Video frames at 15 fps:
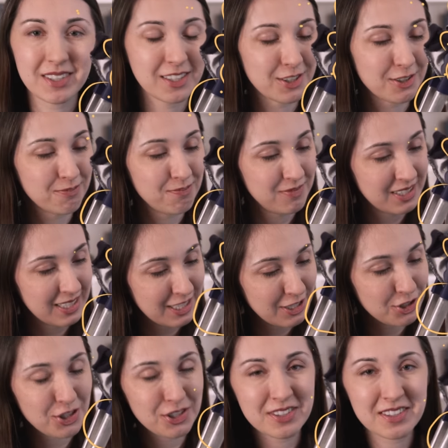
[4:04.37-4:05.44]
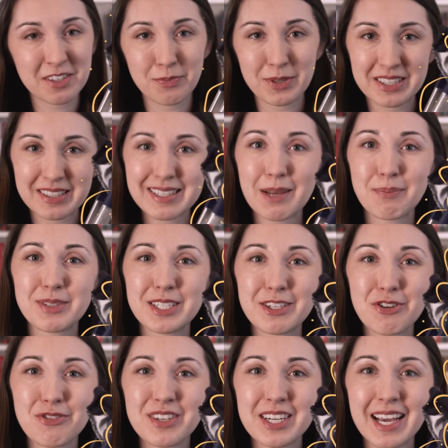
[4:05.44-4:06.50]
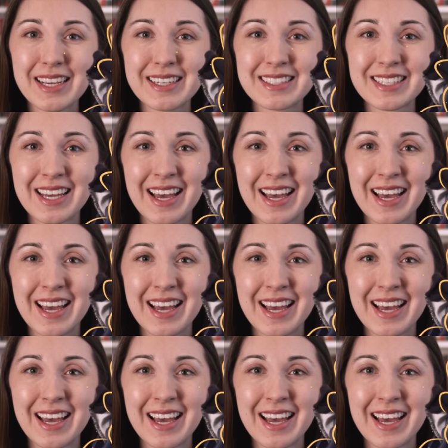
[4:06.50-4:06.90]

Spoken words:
these are t-shirts that have been slept in overnight,